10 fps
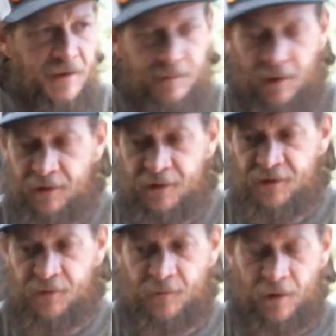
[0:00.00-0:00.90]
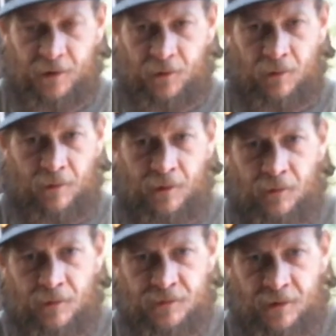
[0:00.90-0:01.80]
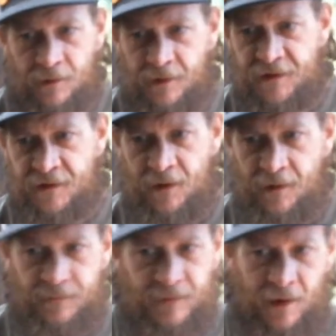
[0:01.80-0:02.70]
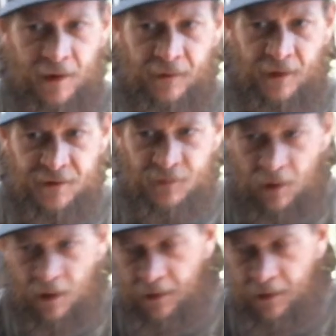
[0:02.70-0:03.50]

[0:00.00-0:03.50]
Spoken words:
pundits, or fucking quote unquote journalists. That's why.